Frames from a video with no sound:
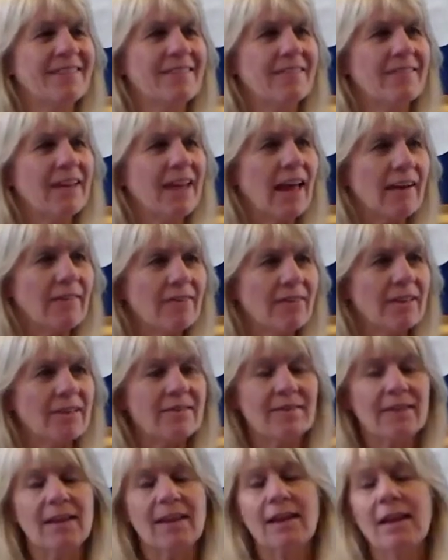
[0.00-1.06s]
So we have
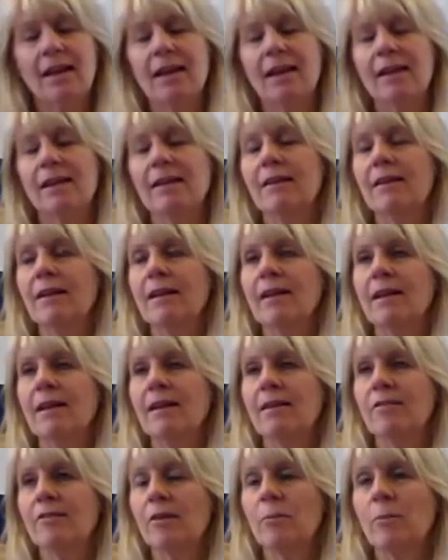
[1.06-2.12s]
this hidden,
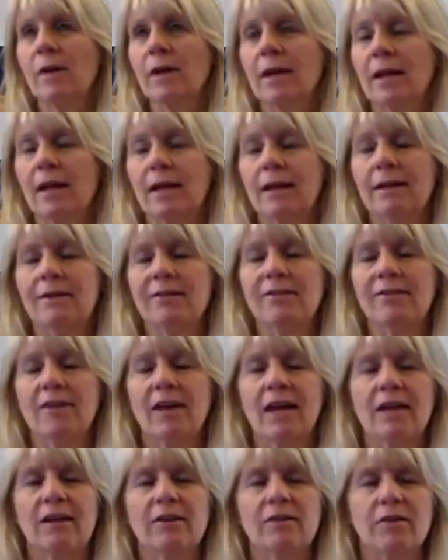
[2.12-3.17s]
somewhat hidden
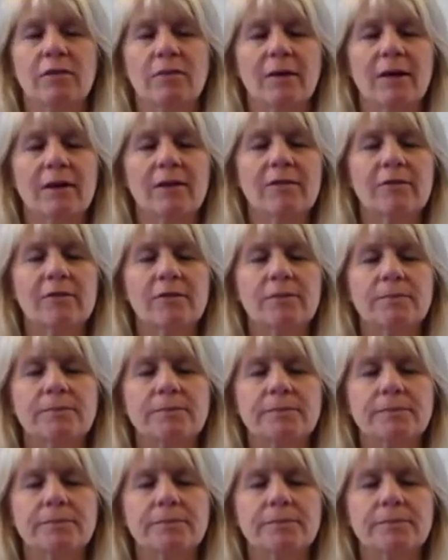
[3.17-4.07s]
side to us.